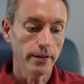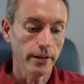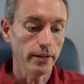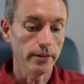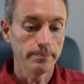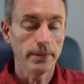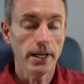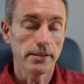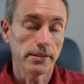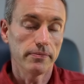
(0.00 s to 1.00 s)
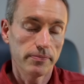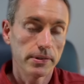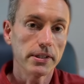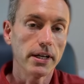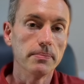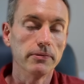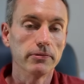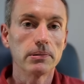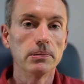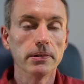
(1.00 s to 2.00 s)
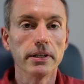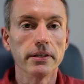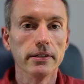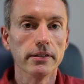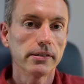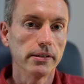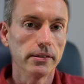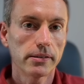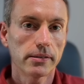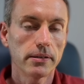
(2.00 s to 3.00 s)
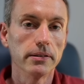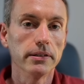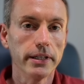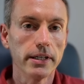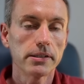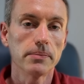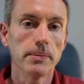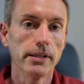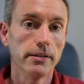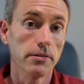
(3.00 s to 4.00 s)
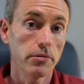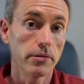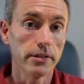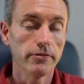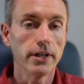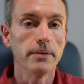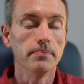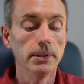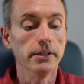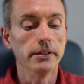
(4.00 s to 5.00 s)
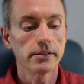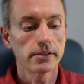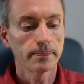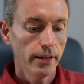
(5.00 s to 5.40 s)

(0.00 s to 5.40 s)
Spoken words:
And as of the time of recording this, it's currently estimated at 3 to 5 months.